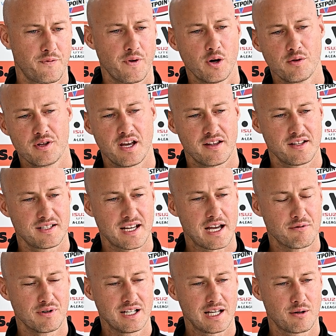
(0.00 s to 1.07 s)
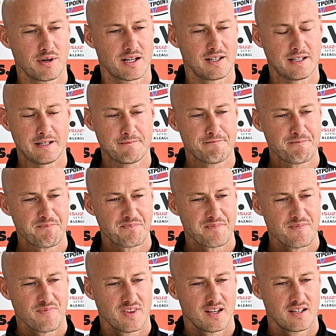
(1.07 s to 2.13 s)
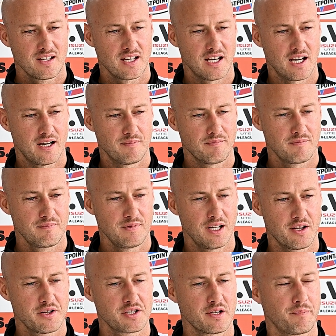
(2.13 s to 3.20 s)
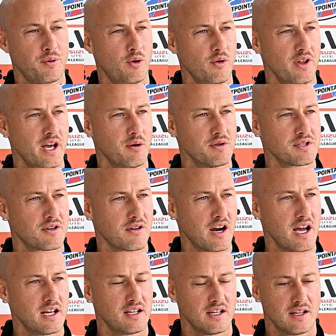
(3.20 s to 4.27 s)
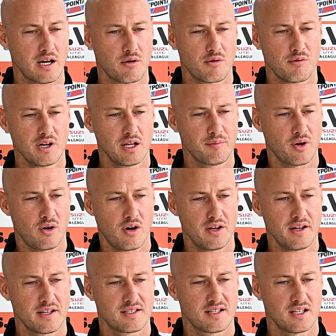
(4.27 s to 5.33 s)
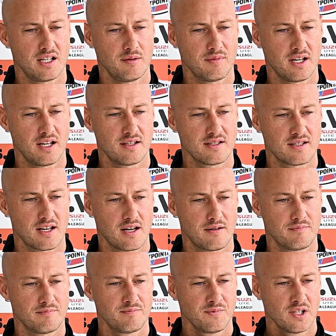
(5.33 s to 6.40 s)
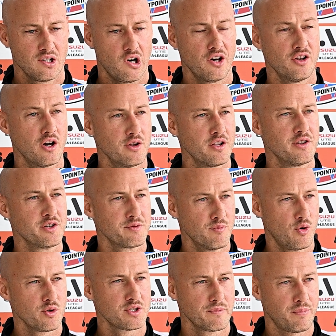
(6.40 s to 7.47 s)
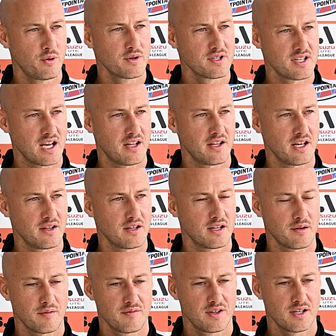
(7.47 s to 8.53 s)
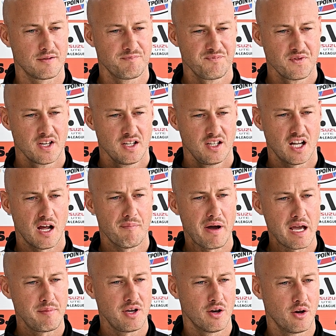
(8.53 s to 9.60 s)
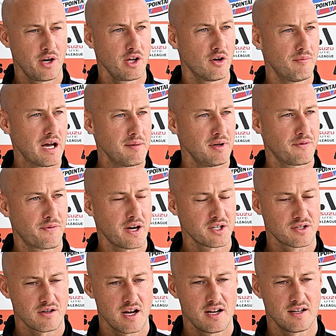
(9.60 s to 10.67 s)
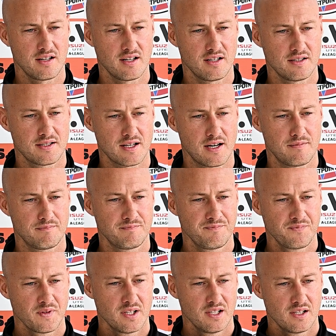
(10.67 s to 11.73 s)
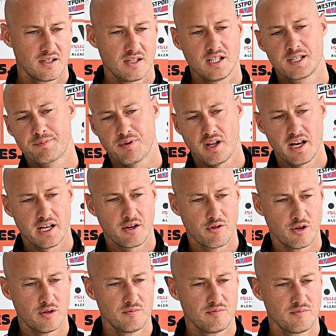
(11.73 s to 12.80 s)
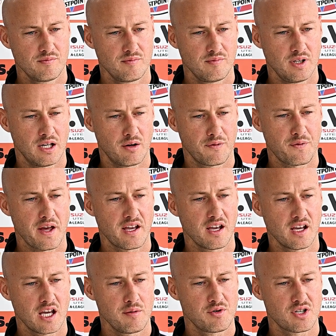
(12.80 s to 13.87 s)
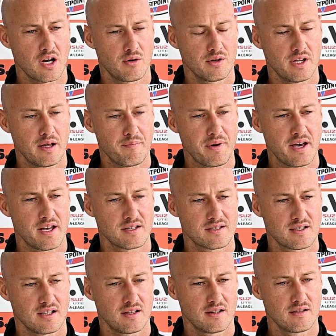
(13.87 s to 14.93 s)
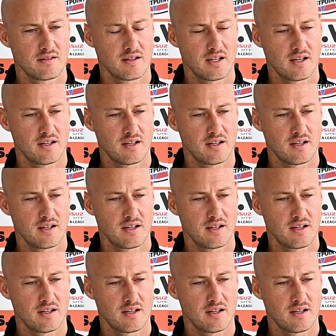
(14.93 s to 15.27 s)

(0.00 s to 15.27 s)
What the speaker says: felt the other day really quickly, you know, the support there was great and they were really behind their team. And I know that there's more supporters out there that you know, may be hurting or may be frustrated. And this playing group, you know, if they can keep showing their best and